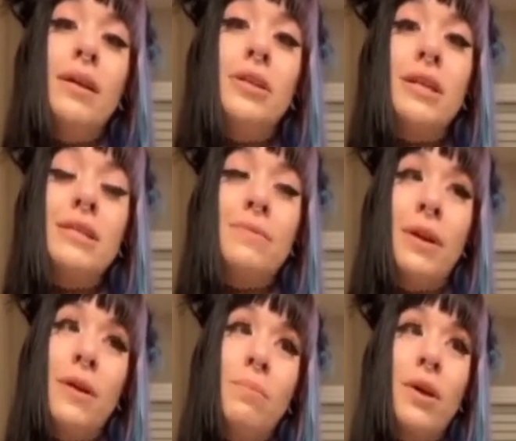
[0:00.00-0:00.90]
just
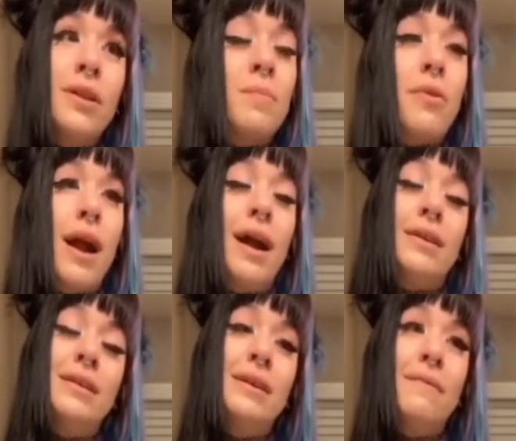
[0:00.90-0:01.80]
when you build a
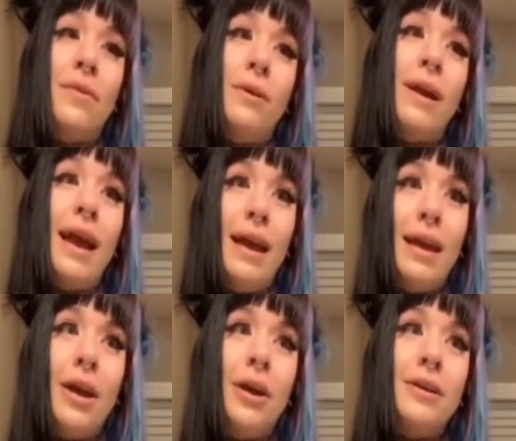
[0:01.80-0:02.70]
brand for 8
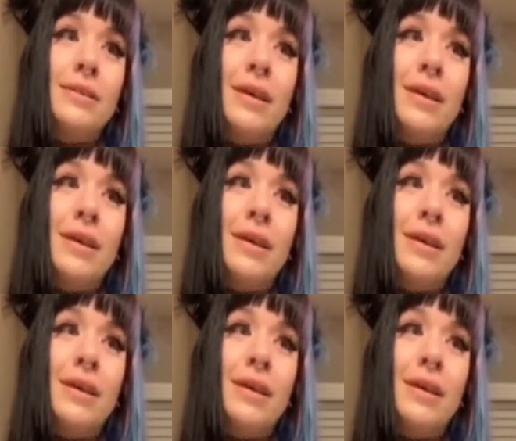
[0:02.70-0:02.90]
years,